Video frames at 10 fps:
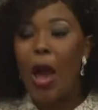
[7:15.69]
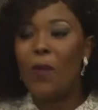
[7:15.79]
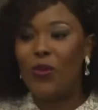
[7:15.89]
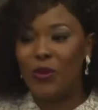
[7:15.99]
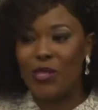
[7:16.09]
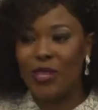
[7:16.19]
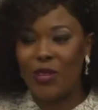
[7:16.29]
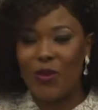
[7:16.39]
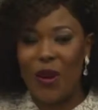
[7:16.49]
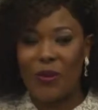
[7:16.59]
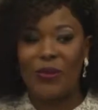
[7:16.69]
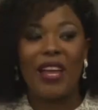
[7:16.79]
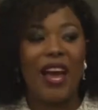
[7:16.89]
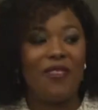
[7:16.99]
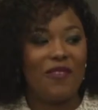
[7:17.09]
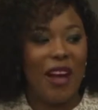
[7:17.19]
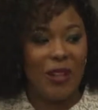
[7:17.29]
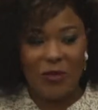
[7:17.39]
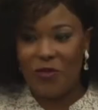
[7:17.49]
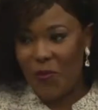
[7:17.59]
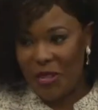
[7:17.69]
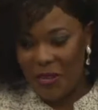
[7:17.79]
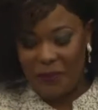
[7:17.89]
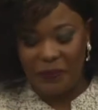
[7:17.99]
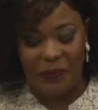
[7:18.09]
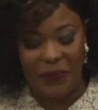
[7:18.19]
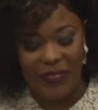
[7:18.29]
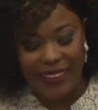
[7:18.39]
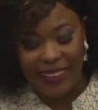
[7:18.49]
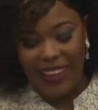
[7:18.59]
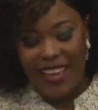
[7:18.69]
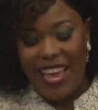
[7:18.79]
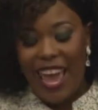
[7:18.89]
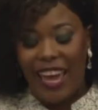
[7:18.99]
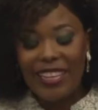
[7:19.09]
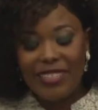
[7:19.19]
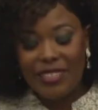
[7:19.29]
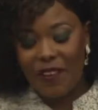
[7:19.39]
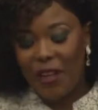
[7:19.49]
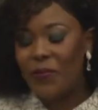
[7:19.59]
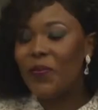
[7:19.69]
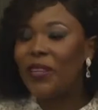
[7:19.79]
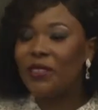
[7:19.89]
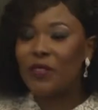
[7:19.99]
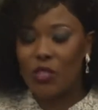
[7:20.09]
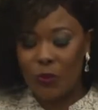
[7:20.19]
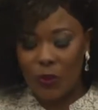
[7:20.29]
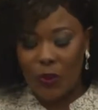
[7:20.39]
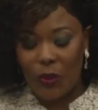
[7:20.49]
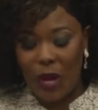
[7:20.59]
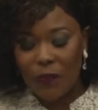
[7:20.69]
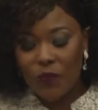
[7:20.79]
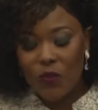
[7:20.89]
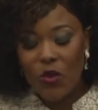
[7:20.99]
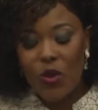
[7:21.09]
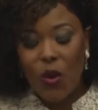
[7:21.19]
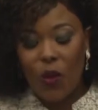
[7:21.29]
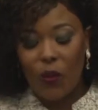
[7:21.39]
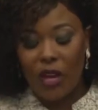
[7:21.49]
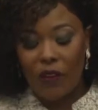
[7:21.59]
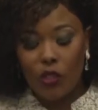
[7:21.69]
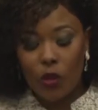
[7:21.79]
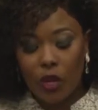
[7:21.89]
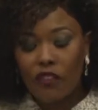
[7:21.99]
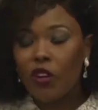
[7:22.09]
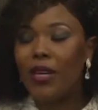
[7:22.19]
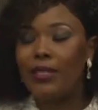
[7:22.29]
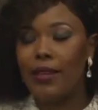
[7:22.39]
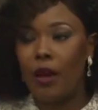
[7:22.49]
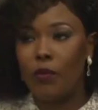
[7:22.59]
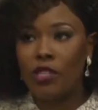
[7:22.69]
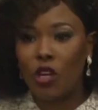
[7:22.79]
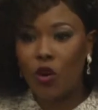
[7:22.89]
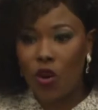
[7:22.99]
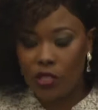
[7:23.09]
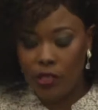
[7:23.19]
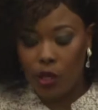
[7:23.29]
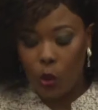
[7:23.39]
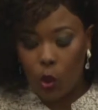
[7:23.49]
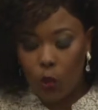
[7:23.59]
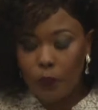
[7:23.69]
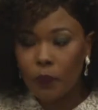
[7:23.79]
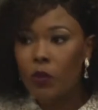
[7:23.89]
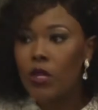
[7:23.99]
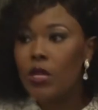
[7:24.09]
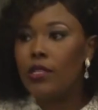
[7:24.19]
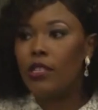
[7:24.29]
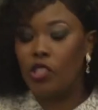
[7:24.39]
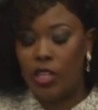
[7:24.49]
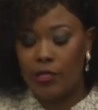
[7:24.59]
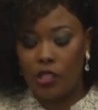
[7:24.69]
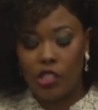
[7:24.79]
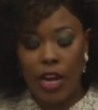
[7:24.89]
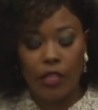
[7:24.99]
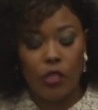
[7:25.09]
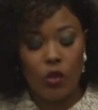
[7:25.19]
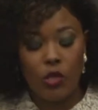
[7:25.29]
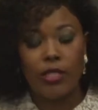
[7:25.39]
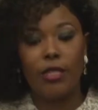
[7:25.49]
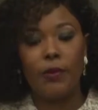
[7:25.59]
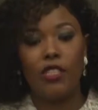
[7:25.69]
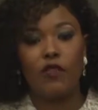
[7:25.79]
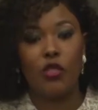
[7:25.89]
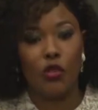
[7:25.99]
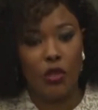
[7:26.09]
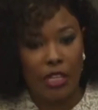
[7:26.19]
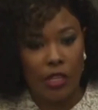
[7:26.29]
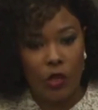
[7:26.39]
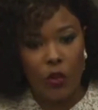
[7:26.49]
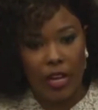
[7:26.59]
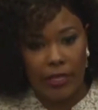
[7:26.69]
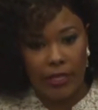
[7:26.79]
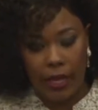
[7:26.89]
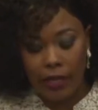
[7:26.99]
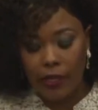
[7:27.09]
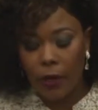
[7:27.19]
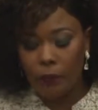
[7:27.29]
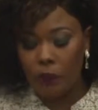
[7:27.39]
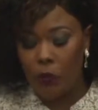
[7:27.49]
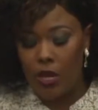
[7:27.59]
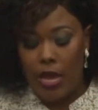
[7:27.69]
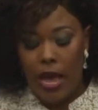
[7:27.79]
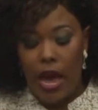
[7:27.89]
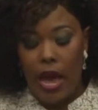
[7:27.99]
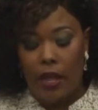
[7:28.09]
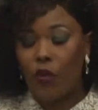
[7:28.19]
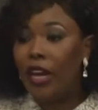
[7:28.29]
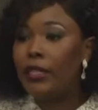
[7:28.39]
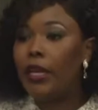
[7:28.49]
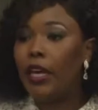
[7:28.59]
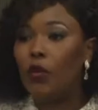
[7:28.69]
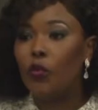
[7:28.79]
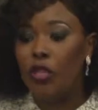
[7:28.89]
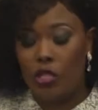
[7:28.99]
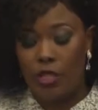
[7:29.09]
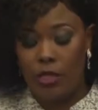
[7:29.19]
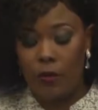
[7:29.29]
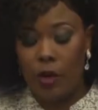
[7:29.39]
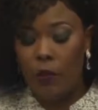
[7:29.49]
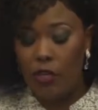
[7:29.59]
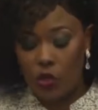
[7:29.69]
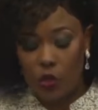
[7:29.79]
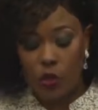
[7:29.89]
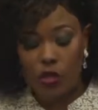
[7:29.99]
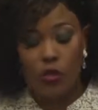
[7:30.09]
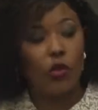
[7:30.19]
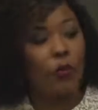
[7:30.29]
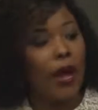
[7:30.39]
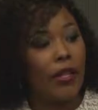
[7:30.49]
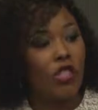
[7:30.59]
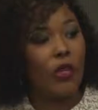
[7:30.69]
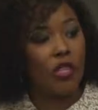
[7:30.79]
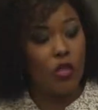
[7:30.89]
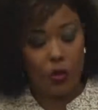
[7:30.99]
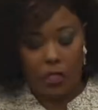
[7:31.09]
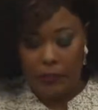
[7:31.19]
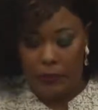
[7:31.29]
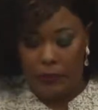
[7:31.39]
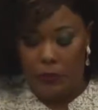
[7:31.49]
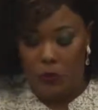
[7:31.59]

boots on the ground and value for money. In the development of this program, we have drawn from examples across the globe, such as the Channel Coastal Observatory in the United Kingdom, and right here in the region, the Barbados Coastal Zone Management Unit.